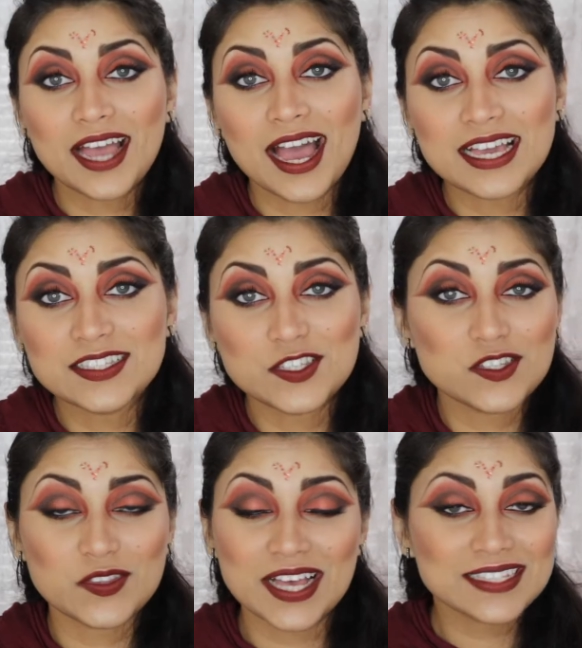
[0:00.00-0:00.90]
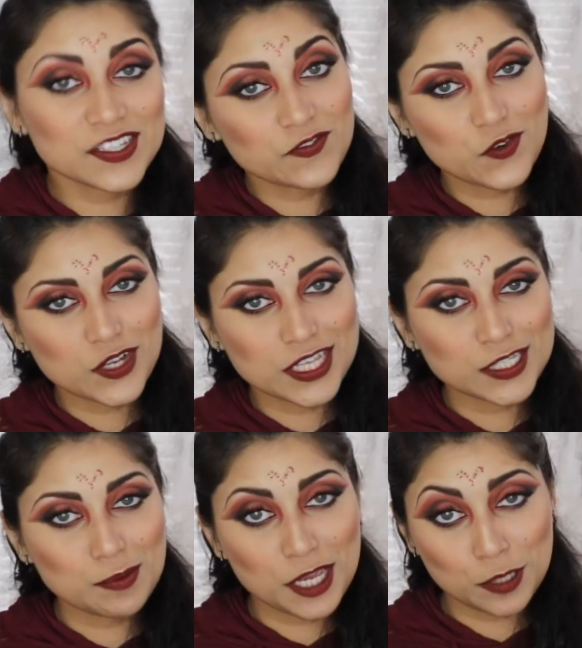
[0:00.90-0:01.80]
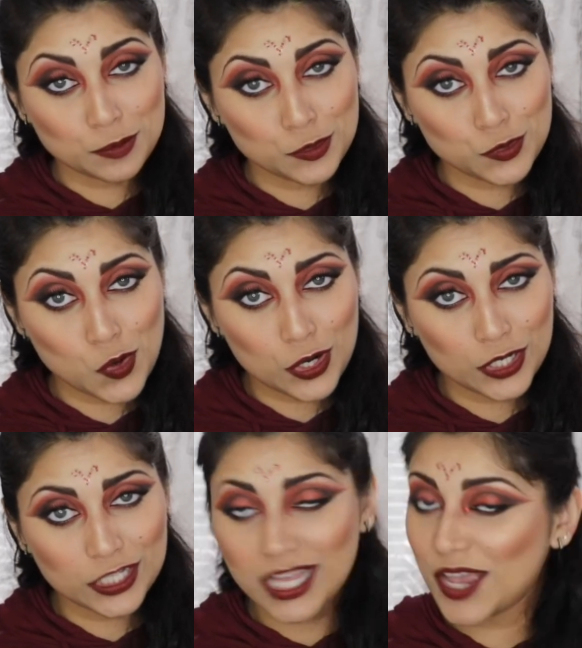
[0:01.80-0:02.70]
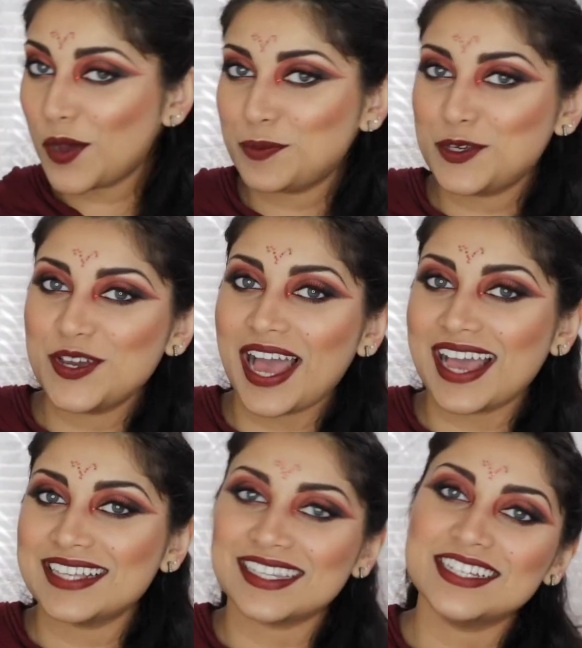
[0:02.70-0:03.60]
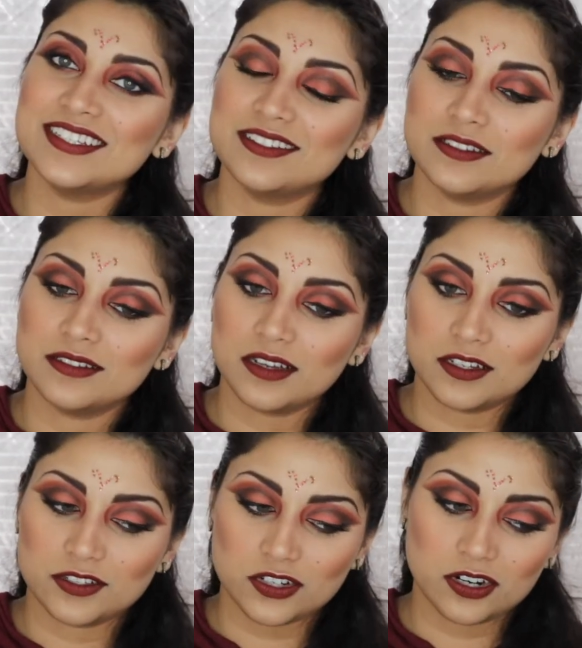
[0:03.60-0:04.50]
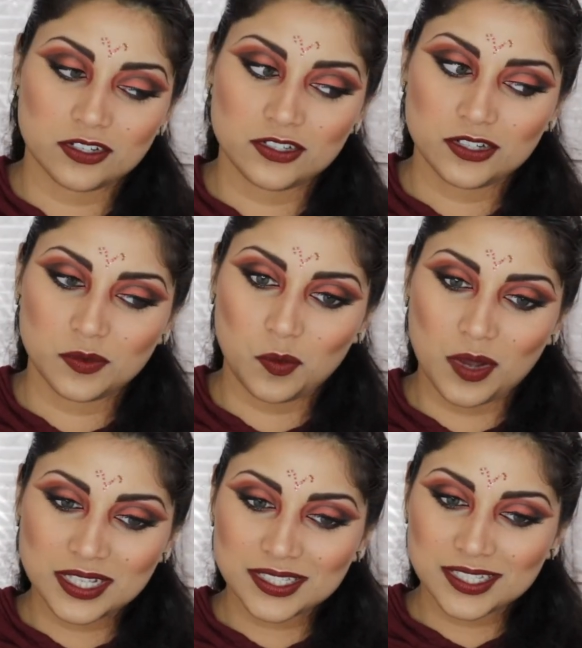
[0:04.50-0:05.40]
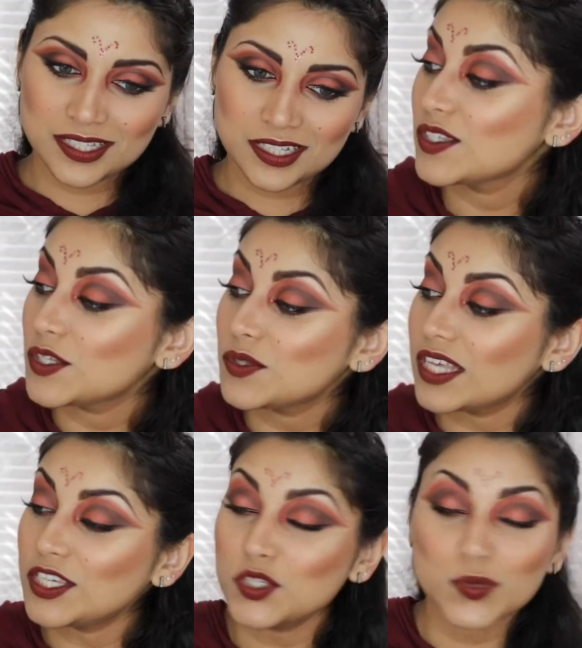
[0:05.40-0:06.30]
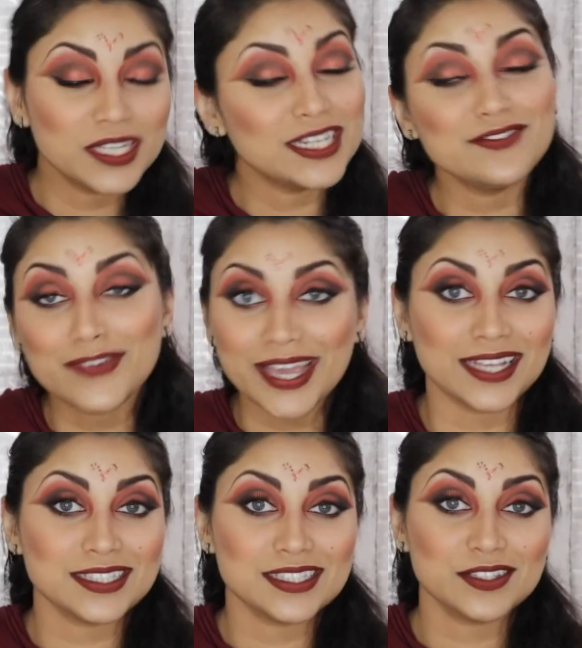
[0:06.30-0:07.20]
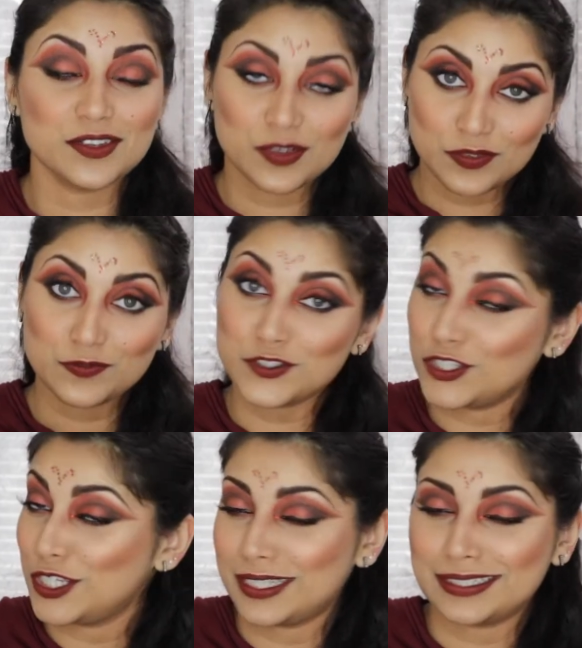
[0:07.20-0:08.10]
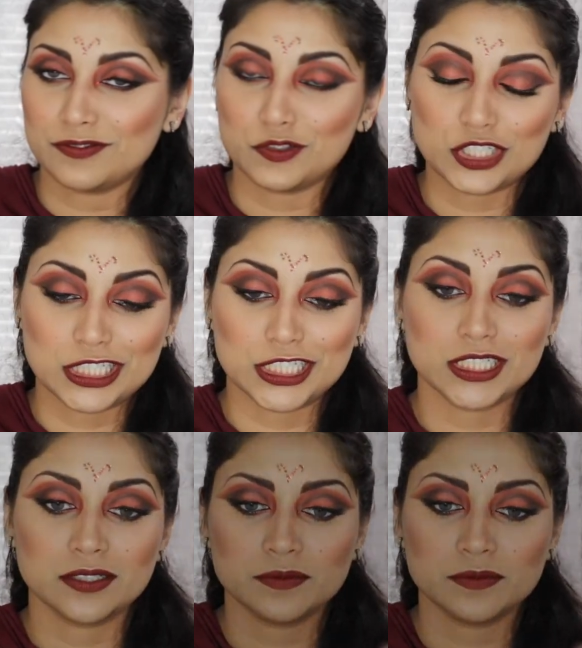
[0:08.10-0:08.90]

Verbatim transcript: guys, so that's it for this makeup tutorial. I hope you guys un uncharge. What? So thank you in advance for, for